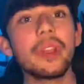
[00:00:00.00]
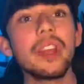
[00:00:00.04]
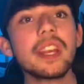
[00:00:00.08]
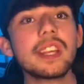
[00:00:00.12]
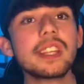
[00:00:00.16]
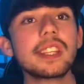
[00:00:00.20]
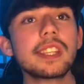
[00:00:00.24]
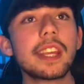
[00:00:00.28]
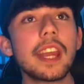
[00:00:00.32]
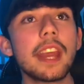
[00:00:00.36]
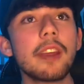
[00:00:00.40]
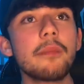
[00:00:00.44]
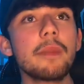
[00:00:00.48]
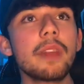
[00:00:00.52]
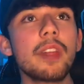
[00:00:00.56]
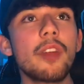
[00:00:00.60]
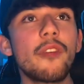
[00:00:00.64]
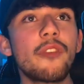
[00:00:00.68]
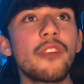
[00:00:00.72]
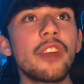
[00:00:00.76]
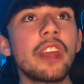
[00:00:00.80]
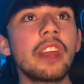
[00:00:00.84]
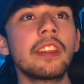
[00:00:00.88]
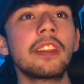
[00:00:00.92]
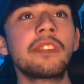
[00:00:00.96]
this gave me the
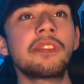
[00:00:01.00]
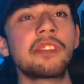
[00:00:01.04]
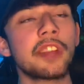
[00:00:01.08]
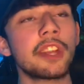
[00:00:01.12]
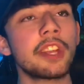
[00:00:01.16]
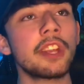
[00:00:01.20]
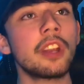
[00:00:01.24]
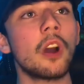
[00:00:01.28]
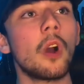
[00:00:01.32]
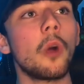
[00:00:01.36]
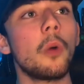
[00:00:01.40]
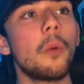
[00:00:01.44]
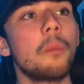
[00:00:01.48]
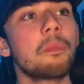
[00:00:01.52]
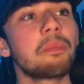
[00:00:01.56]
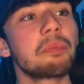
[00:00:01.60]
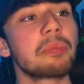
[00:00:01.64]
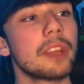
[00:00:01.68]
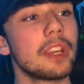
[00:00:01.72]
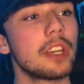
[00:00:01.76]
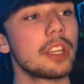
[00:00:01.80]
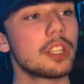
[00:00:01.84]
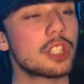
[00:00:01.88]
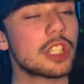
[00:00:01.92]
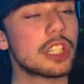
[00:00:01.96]
feeling that, you know,
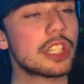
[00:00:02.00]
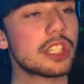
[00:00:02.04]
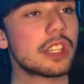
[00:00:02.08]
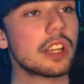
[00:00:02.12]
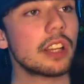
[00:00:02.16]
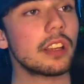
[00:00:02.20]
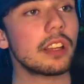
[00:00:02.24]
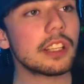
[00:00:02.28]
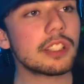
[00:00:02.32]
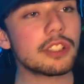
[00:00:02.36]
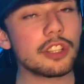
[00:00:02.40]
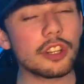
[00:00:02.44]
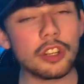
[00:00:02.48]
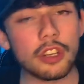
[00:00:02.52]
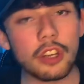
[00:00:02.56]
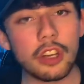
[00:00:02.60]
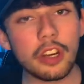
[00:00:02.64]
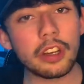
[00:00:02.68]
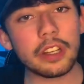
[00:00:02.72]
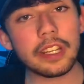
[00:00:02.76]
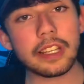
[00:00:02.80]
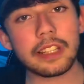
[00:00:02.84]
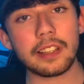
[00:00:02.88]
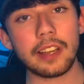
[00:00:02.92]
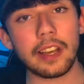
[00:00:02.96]
she still has a
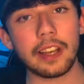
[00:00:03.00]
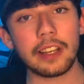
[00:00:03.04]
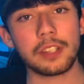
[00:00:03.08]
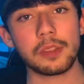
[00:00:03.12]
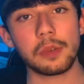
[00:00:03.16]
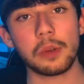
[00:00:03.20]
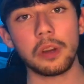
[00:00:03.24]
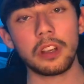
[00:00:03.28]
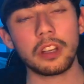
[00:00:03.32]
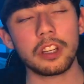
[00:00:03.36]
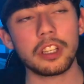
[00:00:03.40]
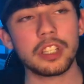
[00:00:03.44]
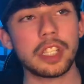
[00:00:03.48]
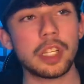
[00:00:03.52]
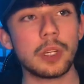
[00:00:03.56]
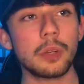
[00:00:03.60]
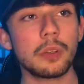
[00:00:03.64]
nerdy side to her because she